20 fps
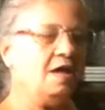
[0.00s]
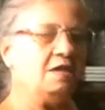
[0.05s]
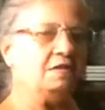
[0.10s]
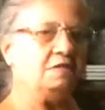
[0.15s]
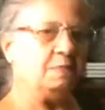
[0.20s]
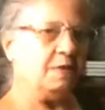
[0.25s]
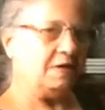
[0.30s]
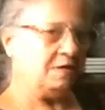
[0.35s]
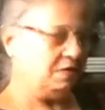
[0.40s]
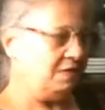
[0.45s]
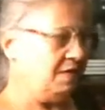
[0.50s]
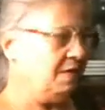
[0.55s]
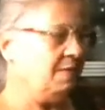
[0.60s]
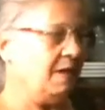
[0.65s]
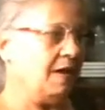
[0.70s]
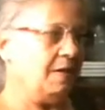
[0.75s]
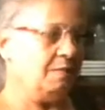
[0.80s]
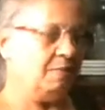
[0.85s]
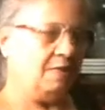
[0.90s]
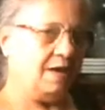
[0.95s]
Especially
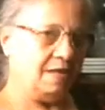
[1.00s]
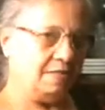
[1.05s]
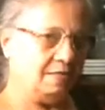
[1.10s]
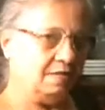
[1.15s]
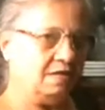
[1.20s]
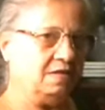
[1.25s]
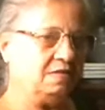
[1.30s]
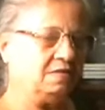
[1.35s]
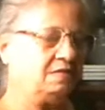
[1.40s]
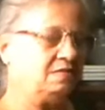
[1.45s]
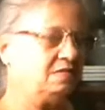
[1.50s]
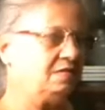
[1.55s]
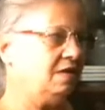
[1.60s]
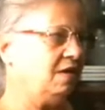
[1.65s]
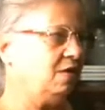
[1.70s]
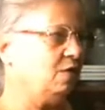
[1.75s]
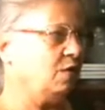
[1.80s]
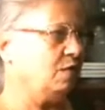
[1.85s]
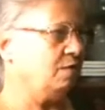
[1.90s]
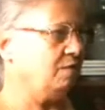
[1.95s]
my brothers,
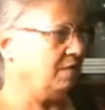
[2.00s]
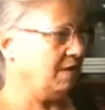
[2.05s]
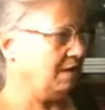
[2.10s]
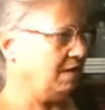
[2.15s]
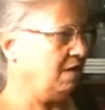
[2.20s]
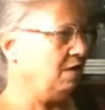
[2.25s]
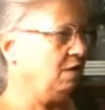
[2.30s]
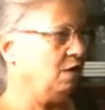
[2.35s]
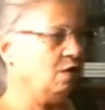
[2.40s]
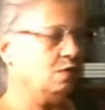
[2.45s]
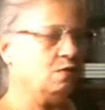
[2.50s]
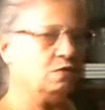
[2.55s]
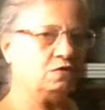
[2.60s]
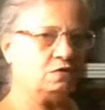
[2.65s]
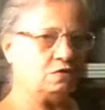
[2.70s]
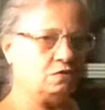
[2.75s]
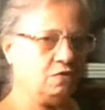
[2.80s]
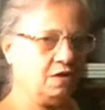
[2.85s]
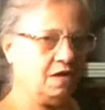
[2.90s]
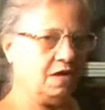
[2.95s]
they got very
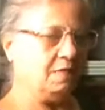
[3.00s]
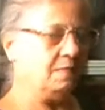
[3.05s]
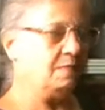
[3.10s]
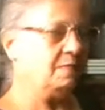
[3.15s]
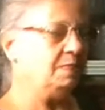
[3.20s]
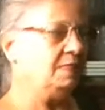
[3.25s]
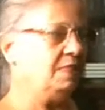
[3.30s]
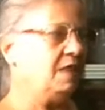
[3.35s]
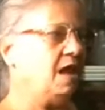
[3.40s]
close to him.